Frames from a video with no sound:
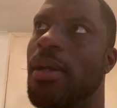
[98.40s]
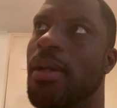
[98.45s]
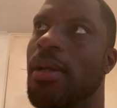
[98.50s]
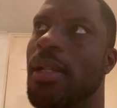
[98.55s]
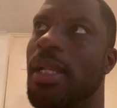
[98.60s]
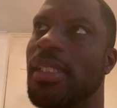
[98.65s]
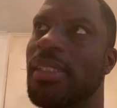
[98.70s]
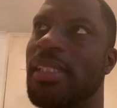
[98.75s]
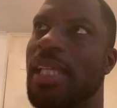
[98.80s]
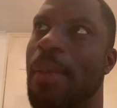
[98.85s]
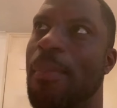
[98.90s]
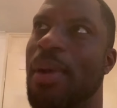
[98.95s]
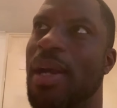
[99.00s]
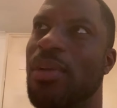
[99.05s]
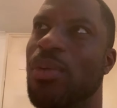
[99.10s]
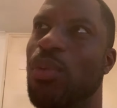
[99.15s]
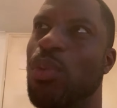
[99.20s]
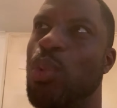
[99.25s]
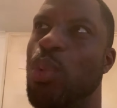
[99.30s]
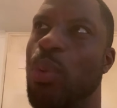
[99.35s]
let's say by
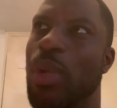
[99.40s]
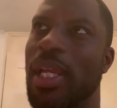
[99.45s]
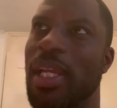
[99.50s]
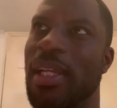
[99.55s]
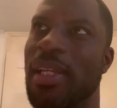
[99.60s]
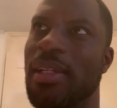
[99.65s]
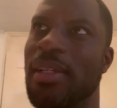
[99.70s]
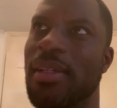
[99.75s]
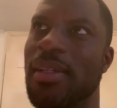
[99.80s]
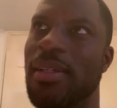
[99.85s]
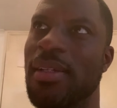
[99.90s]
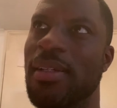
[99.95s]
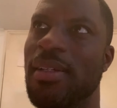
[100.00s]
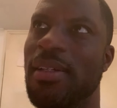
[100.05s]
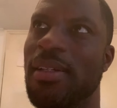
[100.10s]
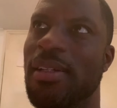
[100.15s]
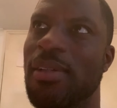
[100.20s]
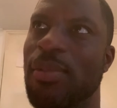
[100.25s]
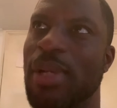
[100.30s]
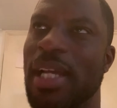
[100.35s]
the week,
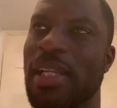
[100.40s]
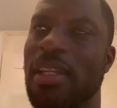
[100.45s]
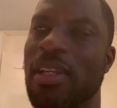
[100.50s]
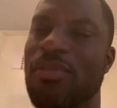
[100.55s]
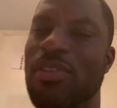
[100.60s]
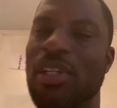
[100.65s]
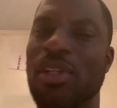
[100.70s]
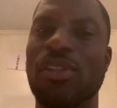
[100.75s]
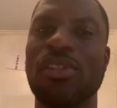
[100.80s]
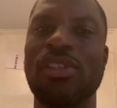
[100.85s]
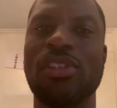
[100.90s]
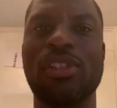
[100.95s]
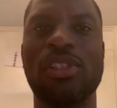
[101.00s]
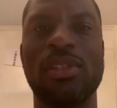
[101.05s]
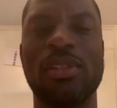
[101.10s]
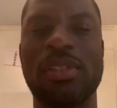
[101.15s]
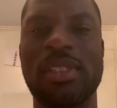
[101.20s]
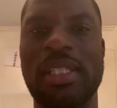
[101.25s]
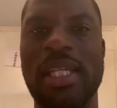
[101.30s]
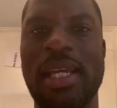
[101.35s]
we had the event on a
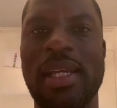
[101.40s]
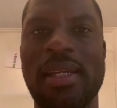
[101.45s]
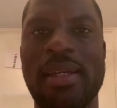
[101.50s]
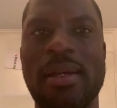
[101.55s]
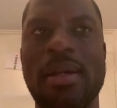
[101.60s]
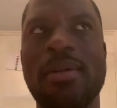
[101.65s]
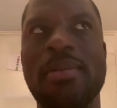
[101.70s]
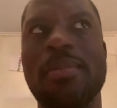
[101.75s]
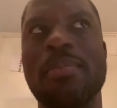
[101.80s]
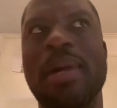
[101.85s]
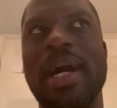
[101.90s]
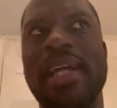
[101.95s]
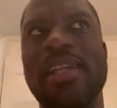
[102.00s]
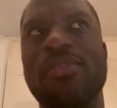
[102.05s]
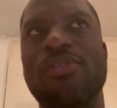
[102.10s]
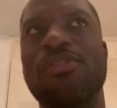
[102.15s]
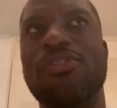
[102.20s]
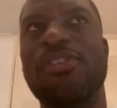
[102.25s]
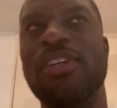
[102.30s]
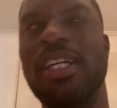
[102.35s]
Tuesday, by the
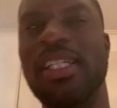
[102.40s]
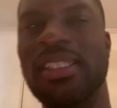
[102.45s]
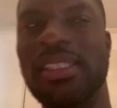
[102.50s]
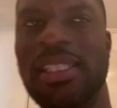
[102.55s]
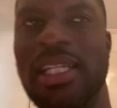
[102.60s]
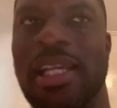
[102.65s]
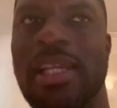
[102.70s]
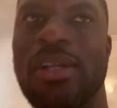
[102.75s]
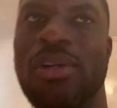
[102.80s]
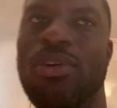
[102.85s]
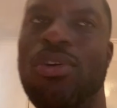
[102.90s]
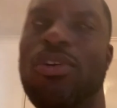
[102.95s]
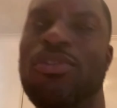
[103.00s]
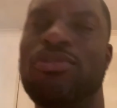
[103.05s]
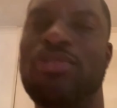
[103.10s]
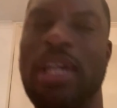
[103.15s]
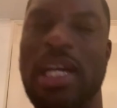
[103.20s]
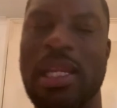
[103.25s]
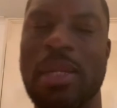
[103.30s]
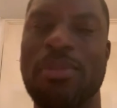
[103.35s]
Thursday or
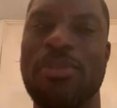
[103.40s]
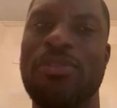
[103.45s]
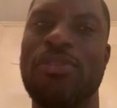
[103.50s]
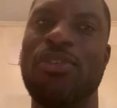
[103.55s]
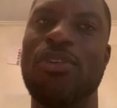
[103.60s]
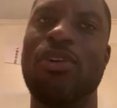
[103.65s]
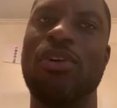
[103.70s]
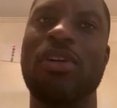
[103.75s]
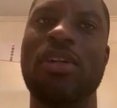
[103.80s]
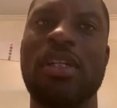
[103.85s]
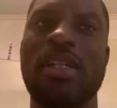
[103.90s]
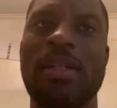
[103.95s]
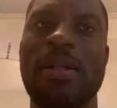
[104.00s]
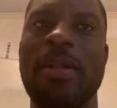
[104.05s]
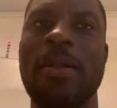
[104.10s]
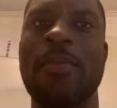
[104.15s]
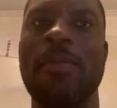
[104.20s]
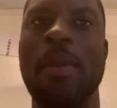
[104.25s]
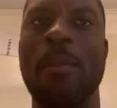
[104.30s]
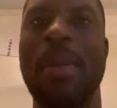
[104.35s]
Friday before,
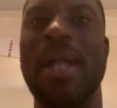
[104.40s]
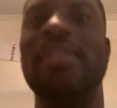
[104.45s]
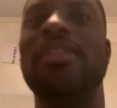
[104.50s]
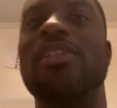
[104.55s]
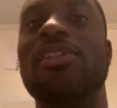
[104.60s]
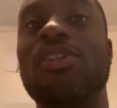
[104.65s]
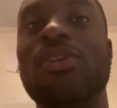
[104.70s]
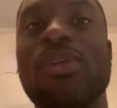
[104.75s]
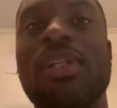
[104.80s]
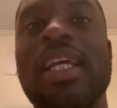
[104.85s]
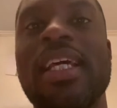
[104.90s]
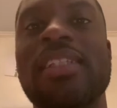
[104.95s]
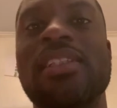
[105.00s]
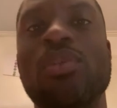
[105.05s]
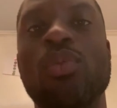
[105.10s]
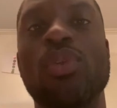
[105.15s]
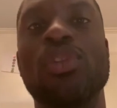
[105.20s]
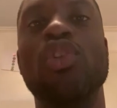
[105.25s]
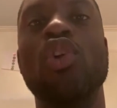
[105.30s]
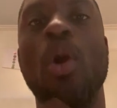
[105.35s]
my to-do list
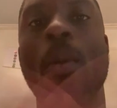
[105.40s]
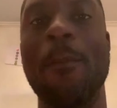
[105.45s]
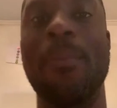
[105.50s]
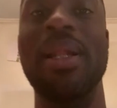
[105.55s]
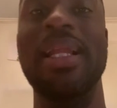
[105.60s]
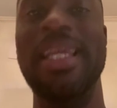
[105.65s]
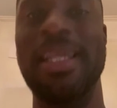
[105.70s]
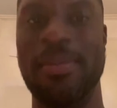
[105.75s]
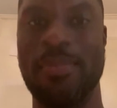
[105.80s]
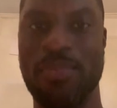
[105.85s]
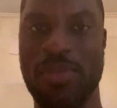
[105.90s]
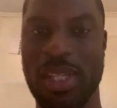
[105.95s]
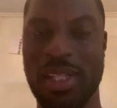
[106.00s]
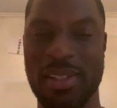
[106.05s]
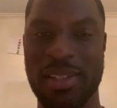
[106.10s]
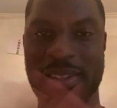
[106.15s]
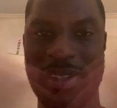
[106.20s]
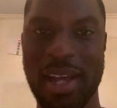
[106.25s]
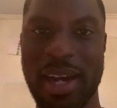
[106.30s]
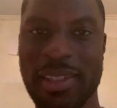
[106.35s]
was complete,
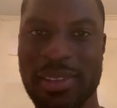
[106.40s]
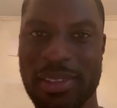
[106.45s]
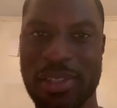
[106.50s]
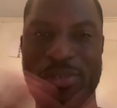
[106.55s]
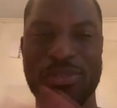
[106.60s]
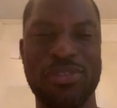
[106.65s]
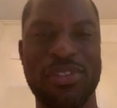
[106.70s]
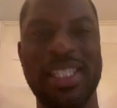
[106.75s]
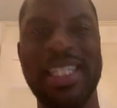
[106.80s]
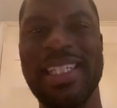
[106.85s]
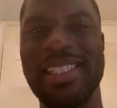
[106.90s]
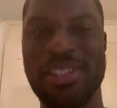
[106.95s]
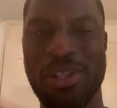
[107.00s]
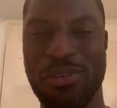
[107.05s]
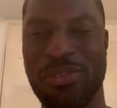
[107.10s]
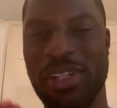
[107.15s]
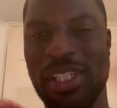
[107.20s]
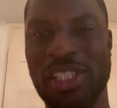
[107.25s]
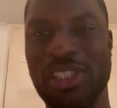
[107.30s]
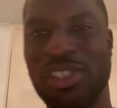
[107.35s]
done, finito,
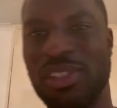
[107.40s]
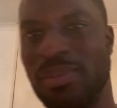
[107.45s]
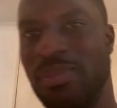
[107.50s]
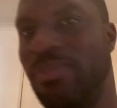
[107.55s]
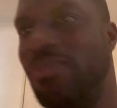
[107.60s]
finished.